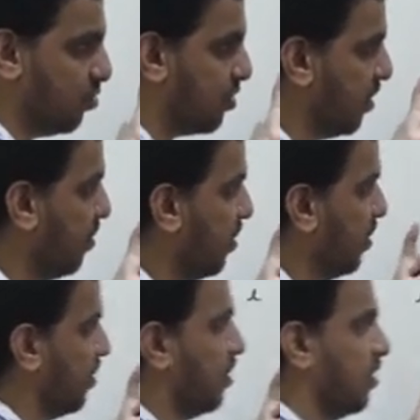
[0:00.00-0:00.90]
Okay,
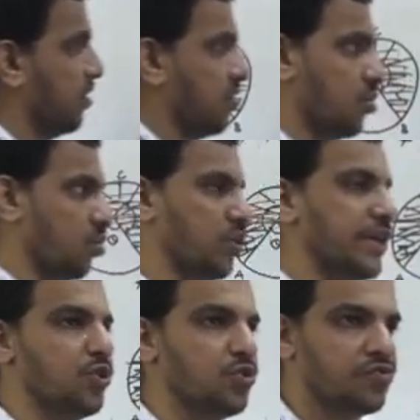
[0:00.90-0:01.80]
no
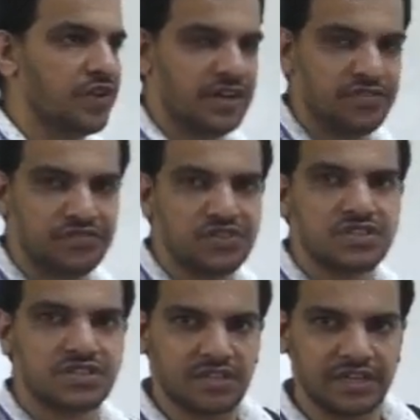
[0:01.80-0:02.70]
need to find
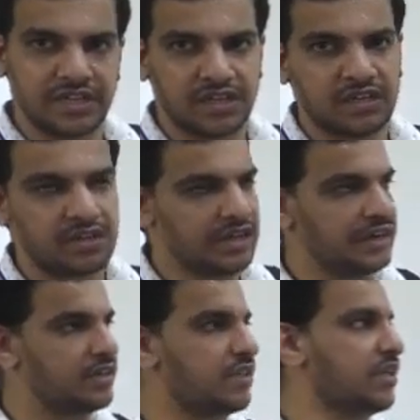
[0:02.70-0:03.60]
first theta and